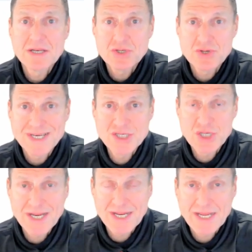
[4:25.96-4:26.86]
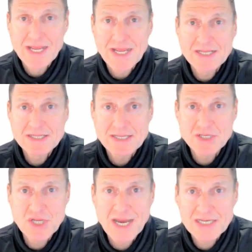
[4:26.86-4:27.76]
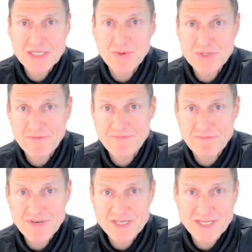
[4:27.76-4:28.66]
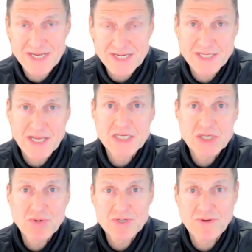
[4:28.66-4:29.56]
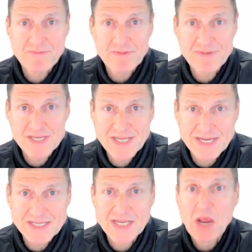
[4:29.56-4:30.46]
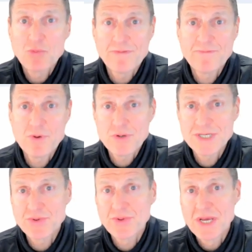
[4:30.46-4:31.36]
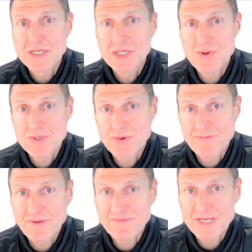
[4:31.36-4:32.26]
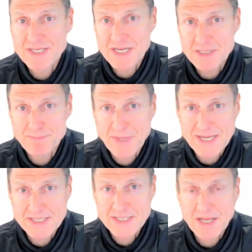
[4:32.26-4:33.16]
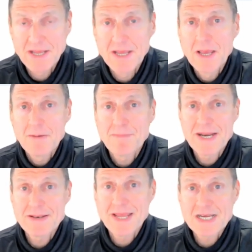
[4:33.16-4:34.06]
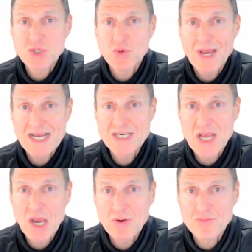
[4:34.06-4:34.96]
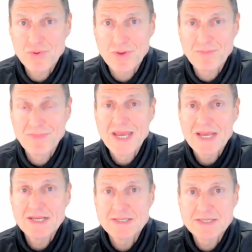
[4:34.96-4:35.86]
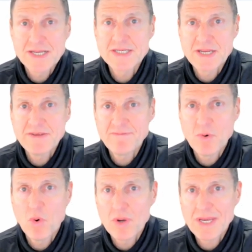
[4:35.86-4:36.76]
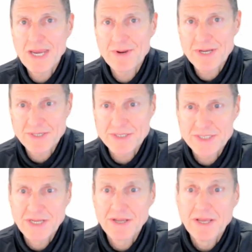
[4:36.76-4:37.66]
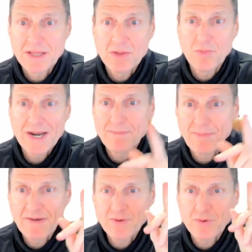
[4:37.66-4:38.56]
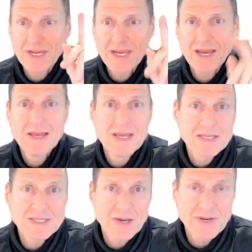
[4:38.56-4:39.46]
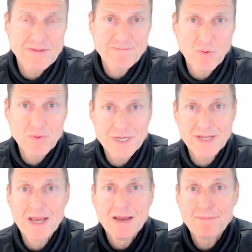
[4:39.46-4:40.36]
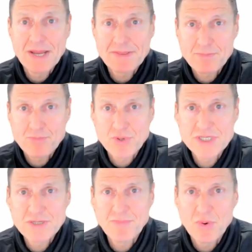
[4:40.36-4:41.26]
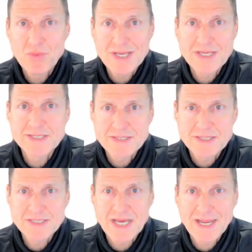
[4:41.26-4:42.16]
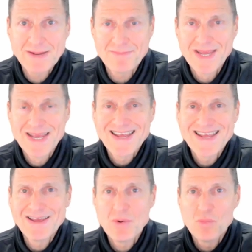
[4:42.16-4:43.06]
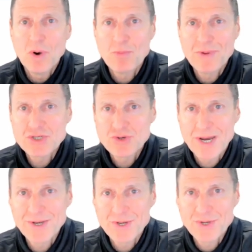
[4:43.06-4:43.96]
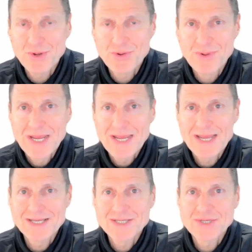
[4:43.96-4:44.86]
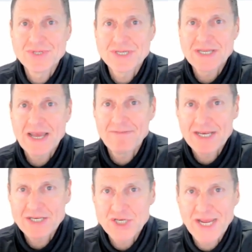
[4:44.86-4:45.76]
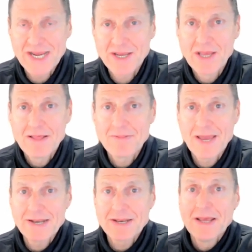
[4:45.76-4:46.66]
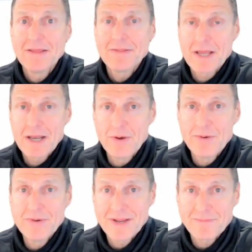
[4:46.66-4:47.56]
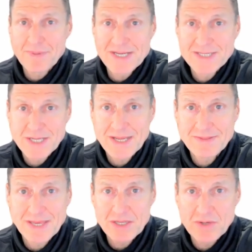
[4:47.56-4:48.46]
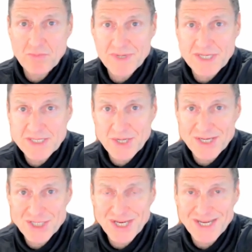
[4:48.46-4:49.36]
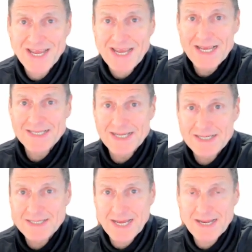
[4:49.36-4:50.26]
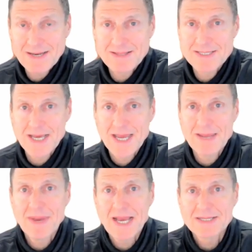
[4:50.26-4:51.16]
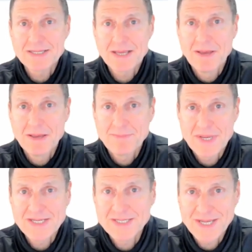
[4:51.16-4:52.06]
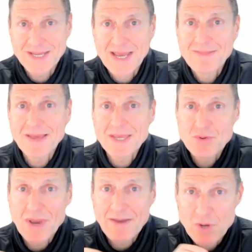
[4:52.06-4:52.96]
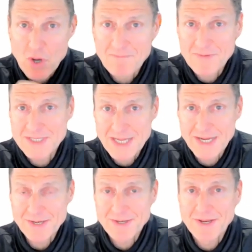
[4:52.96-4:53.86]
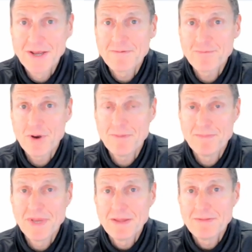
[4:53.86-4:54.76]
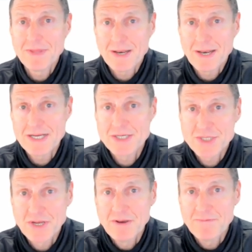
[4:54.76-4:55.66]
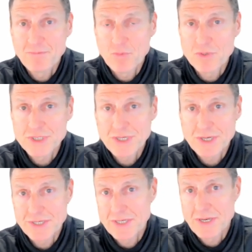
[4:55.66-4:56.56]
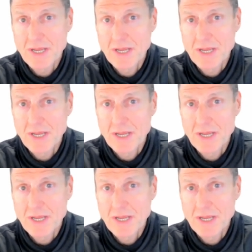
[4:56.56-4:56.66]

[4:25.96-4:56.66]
traditionally is the SHA-256, referring to 256 bits, but the actual hash algorithm is 64 characters. The one above you here is only 40, but the principle is the same. What we're trying to do is to just have a check that the cloned PC that you will be searching is exactly the same as a PC that you have confiscated from the alleged fraudulent